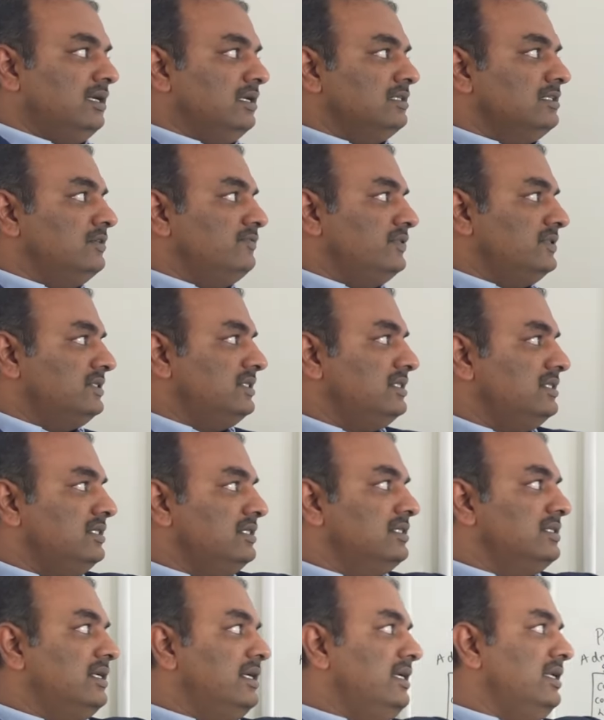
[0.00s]
So if you see
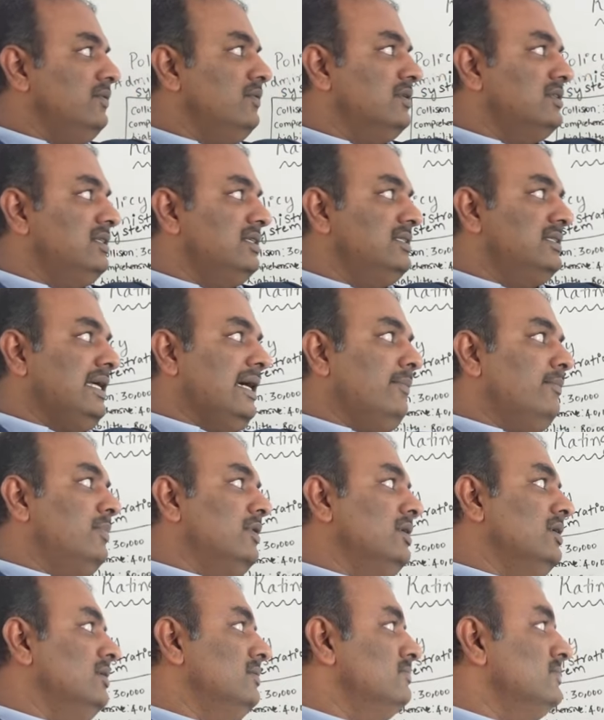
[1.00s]
this rating worksheet
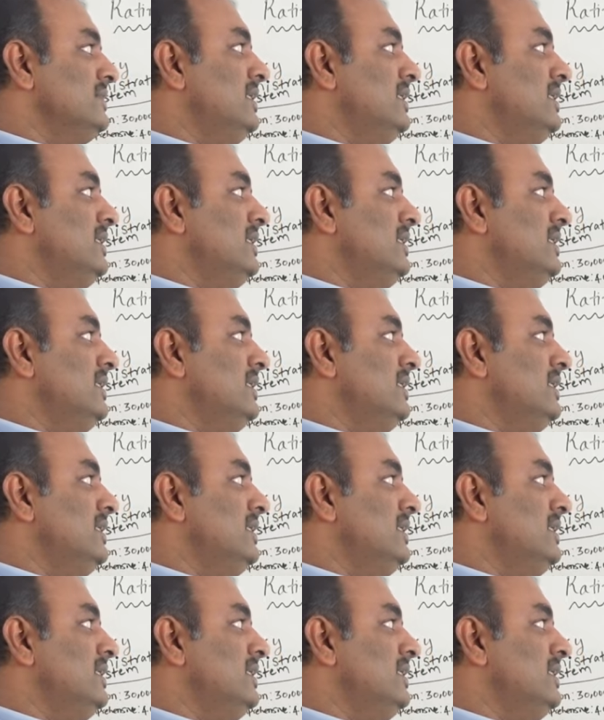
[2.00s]
sample,